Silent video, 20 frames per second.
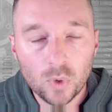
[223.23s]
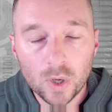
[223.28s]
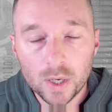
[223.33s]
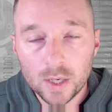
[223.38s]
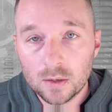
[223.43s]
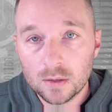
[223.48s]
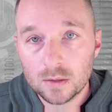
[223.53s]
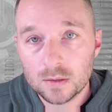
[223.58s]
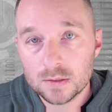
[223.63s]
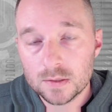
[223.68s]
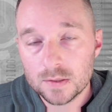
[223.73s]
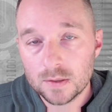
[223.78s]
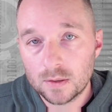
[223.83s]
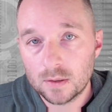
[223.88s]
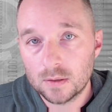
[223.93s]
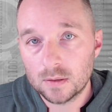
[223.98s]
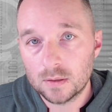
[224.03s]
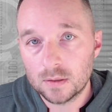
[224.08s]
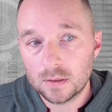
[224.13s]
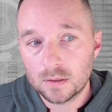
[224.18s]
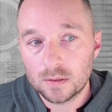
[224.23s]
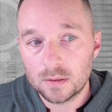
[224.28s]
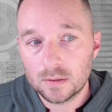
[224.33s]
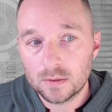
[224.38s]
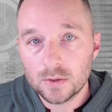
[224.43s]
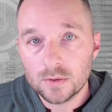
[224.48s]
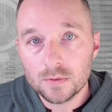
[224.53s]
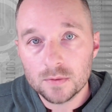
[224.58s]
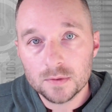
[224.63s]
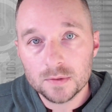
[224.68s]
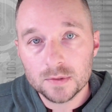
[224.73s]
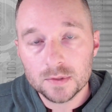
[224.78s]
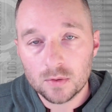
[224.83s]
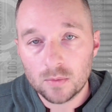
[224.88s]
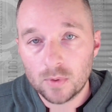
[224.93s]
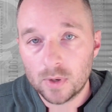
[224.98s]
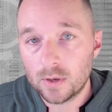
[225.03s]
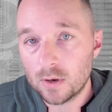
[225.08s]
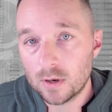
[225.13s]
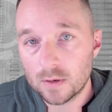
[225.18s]
White cards are used
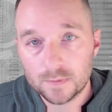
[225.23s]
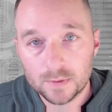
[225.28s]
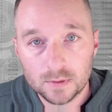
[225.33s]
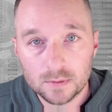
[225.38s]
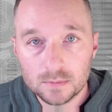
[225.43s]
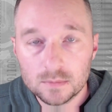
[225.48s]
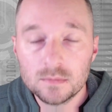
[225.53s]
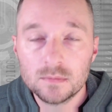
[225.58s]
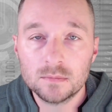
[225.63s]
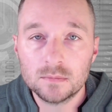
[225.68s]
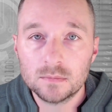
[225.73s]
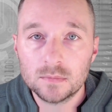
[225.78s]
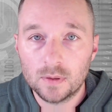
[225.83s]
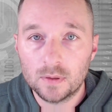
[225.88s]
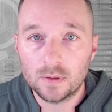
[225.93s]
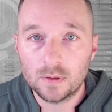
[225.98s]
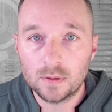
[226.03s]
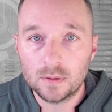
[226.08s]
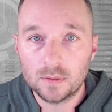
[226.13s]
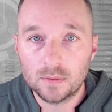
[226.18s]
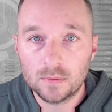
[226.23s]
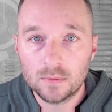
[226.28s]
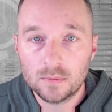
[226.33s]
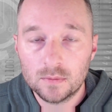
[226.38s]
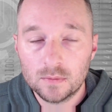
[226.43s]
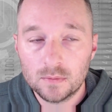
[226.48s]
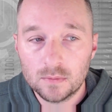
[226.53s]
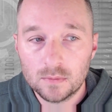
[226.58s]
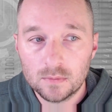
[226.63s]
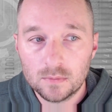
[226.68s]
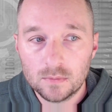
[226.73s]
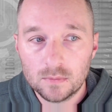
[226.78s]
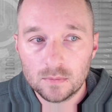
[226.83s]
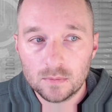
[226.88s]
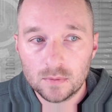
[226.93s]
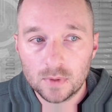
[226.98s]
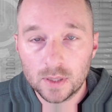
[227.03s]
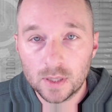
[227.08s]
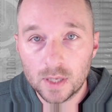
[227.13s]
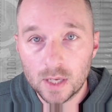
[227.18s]
quite often in
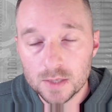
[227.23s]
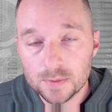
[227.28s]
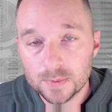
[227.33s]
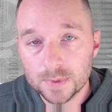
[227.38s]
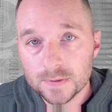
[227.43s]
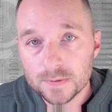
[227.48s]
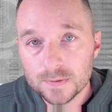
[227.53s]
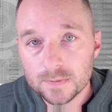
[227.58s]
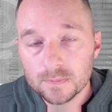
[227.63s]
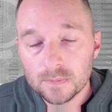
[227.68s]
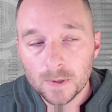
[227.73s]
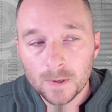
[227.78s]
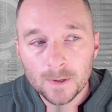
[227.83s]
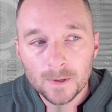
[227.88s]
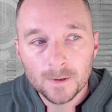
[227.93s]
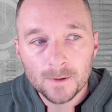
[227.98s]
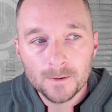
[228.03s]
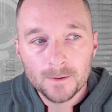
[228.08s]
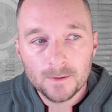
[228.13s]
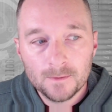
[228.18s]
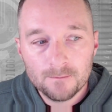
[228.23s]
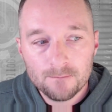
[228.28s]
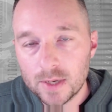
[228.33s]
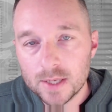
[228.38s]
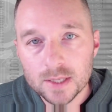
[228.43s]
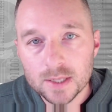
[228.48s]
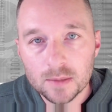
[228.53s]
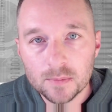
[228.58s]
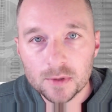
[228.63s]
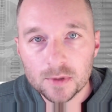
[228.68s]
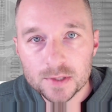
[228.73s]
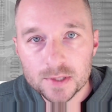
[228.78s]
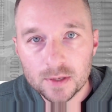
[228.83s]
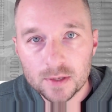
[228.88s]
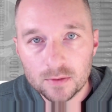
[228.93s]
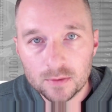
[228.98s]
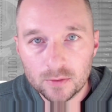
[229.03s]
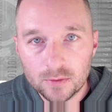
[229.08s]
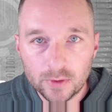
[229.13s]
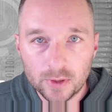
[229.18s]
engagements. Red teamers, they
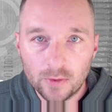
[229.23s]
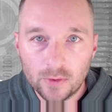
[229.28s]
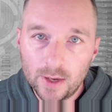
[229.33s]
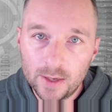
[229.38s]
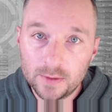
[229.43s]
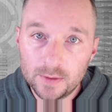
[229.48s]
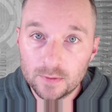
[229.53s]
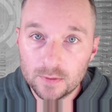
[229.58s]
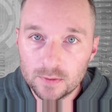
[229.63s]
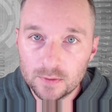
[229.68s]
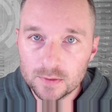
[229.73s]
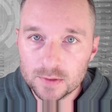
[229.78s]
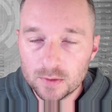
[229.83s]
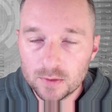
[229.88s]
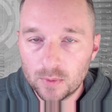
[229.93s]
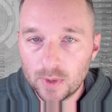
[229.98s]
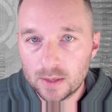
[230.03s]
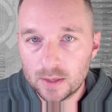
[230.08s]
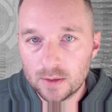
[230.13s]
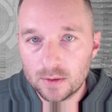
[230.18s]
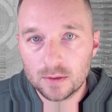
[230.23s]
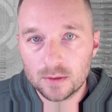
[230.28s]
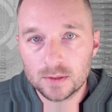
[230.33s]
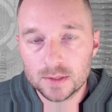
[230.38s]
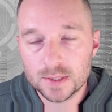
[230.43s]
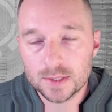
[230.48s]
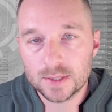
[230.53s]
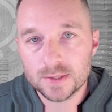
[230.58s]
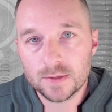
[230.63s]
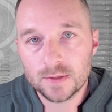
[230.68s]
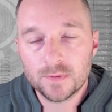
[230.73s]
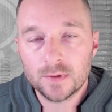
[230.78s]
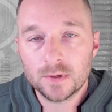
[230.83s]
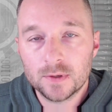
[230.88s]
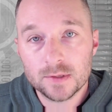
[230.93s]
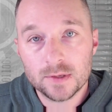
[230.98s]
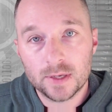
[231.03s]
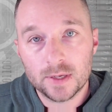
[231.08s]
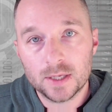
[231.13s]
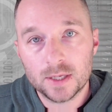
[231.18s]
don't really like to use the white cards because it
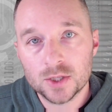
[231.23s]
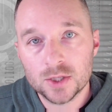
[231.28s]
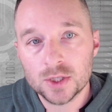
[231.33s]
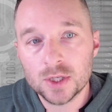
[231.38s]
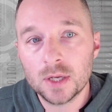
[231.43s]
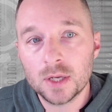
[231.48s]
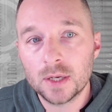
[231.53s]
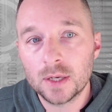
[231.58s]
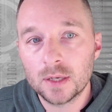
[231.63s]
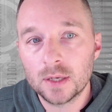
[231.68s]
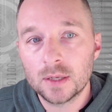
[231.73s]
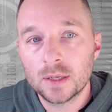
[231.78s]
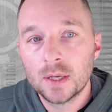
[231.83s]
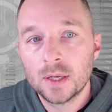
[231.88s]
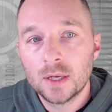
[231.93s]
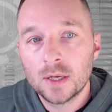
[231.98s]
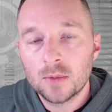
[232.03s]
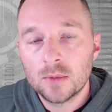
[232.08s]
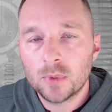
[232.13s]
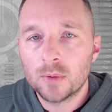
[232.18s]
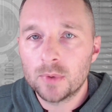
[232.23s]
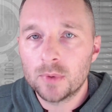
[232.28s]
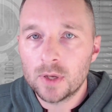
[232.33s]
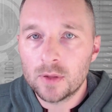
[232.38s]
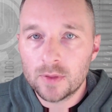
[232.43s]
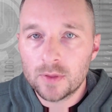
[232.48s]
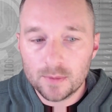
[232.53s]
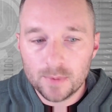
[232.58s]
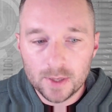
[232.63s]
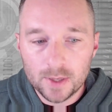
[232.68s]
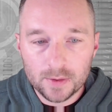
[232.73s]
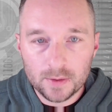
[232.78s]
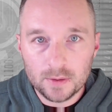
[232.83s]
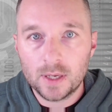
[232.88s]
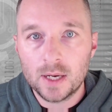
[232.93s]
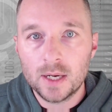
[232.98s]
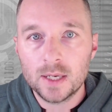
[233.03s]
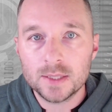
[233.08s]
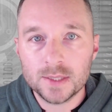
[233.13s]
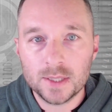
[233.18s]
feels like it's cheating. But when you think about the
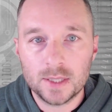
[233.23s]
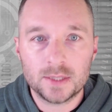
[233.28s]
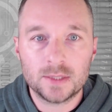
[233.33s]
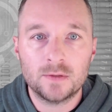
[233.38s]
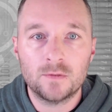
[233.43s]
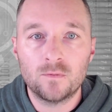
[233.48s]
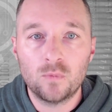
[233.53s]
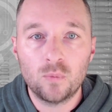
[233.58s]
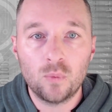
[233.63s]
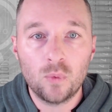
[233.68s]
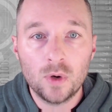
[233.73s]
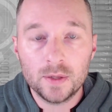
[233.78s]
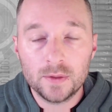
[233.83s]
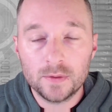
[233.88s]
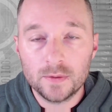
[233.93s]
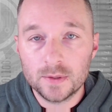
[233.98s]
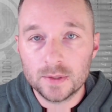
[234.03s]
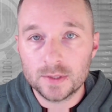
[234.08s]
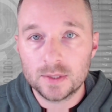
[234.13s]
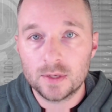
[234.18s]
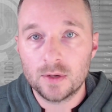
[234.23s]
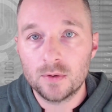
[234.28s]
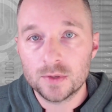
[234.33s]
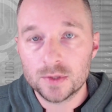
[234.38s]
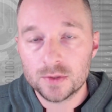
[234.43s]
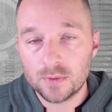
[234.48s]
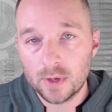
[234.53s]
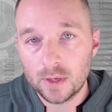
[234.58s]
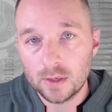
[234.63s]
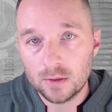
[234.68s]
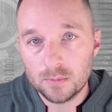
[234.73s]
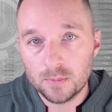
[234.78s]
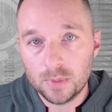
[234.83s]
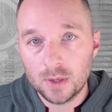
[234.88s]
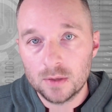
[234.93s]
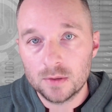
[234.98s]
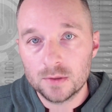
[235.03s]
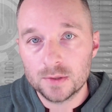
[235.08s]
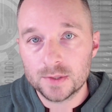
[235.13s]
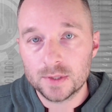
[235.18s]
context of what this Ghostwriter
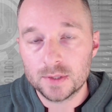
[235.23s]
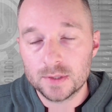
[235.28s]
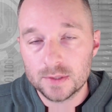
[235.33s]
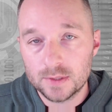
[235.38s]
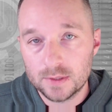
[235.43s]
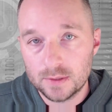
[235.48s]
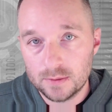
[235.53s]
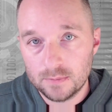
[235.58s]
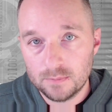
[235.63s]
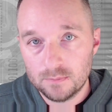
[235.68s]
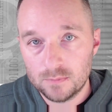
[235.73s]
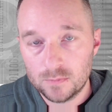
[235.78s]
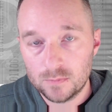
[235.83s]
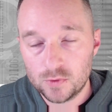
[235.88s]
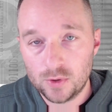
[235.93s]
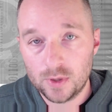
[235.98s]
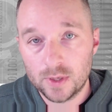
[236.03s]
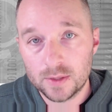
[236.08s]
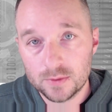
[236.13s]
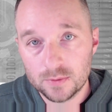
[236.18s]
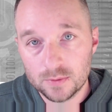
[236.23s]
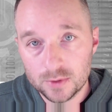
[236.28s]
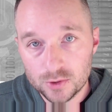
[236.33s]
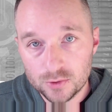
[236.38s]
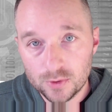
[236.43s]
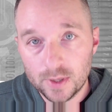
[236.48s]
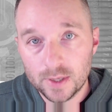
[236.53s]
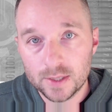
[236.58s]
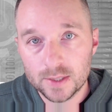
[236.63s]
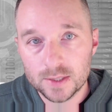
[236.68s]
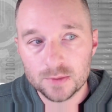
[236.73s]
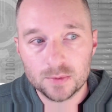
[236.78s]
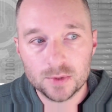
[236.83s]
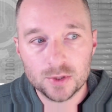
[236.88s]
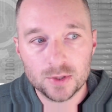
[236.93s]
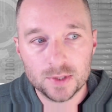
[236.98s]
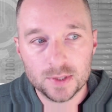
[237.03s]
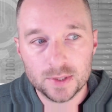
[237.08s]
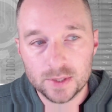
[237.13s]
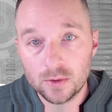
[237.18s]
post is trying to address, which
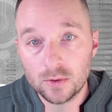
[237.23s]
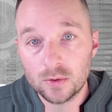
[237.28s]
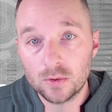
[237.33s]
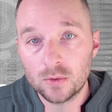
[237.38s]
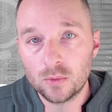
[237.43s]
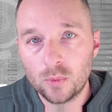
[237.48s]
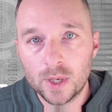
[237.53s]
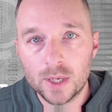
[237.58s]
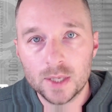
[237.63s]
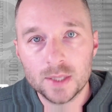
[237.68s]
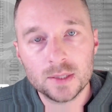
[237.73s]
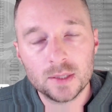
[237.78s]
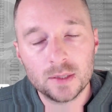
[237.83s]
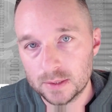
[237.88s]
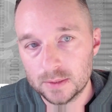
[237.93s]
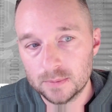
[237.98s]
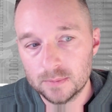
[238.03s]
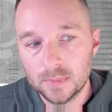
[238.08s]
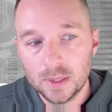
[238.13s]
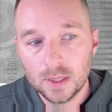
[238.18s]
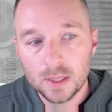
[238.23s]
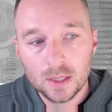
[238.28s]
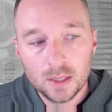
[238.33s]
is don't waste time,